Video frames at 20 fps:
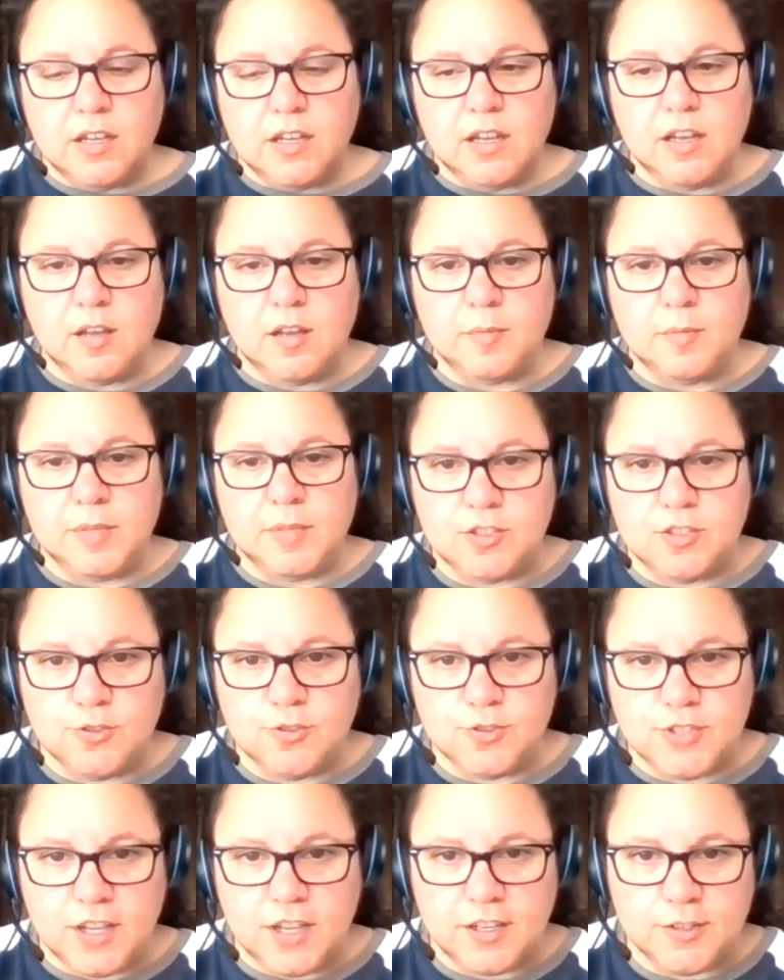And as
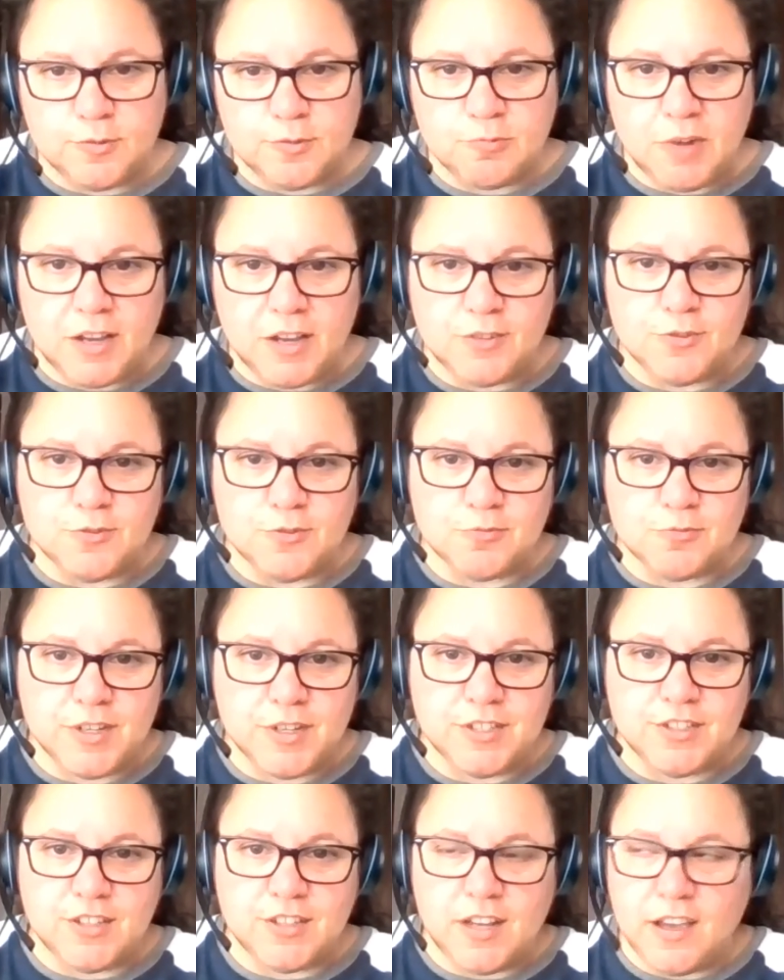soon as I could wrangle
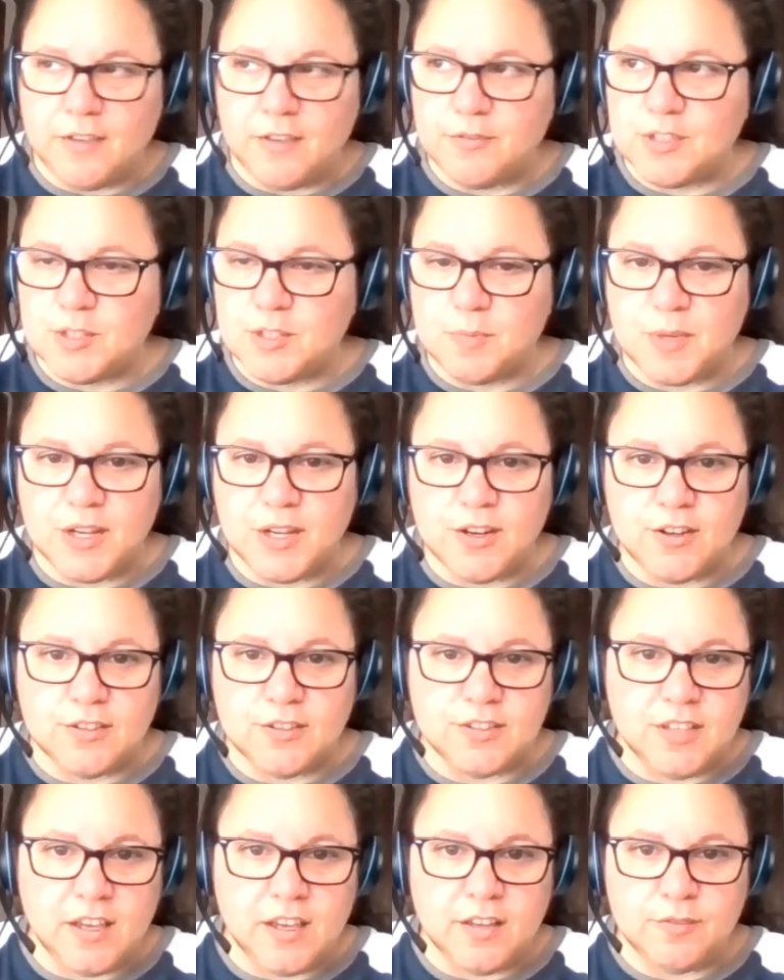Rich to have a
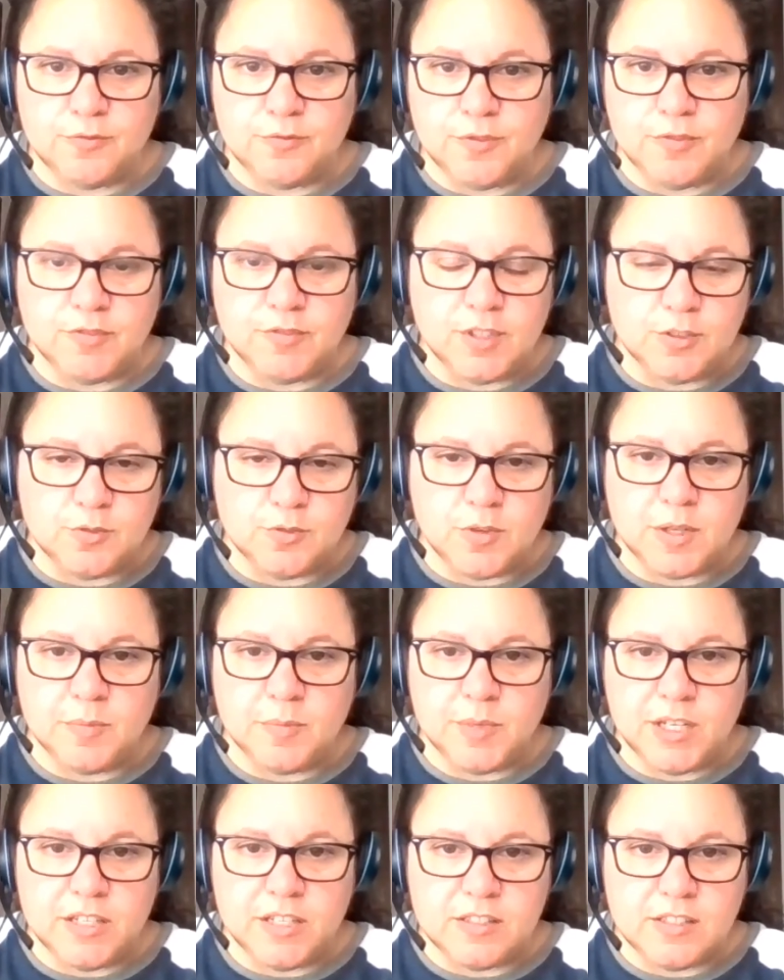spare 10, 15, 20
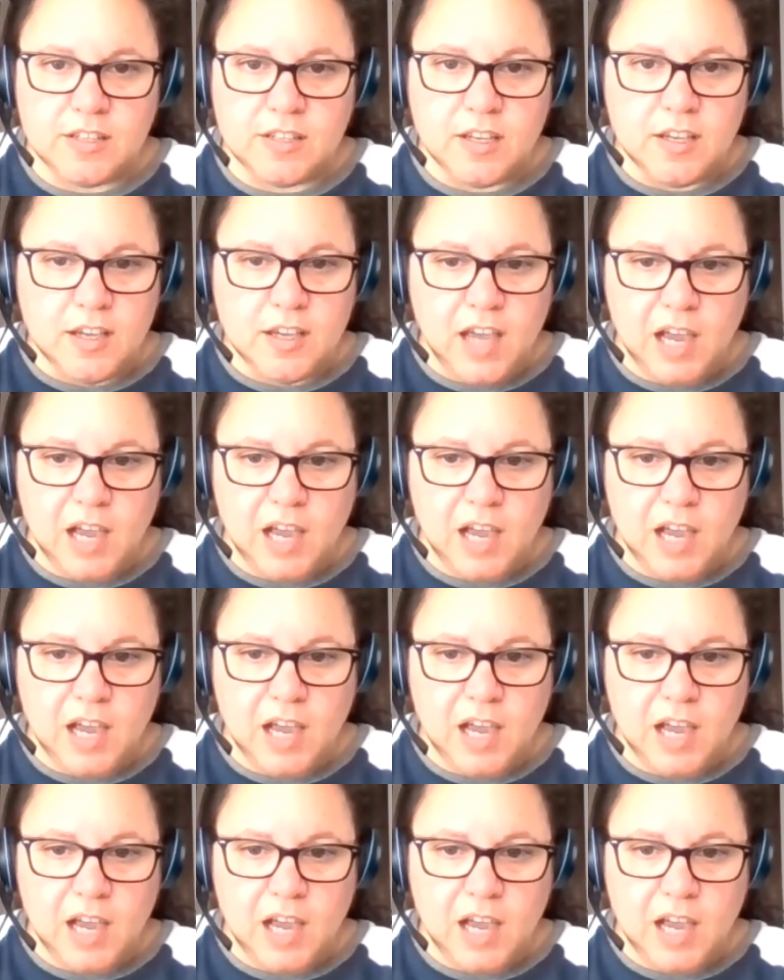minutes,